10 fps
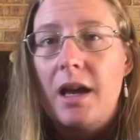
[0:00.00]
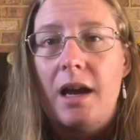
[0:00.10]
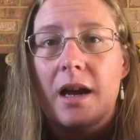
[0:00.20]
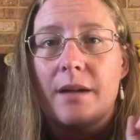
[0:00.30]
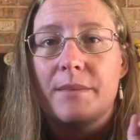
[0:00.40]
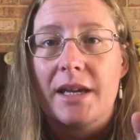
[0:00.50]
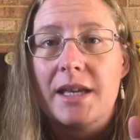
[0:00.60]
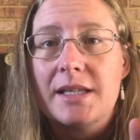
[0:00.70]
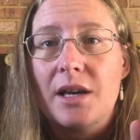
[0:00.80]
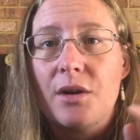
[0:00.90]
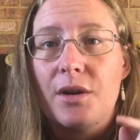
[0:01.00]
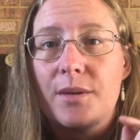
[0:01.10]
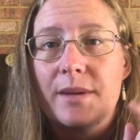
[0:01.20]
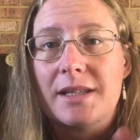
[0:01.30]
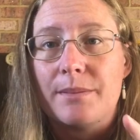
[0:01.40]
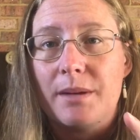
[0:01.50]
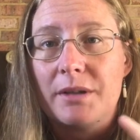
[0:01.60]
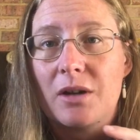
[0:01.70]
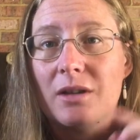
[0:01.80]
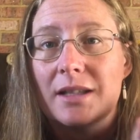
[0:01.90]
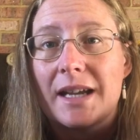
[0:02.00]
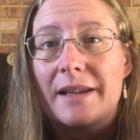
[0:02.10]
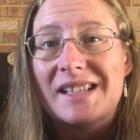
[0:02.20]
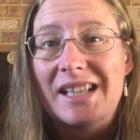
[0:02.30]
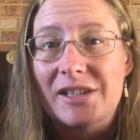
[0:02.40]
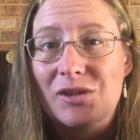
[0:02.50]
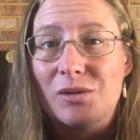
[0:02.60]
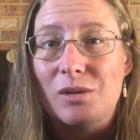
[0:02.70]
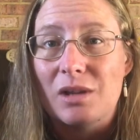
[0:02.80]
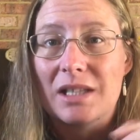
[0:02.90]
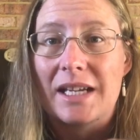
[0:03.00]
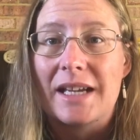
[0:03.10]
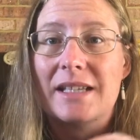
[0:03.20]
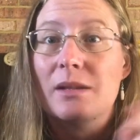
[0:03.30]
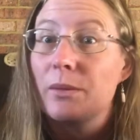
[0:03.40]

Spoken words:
My kids are home. It's a public holiday / school holidays.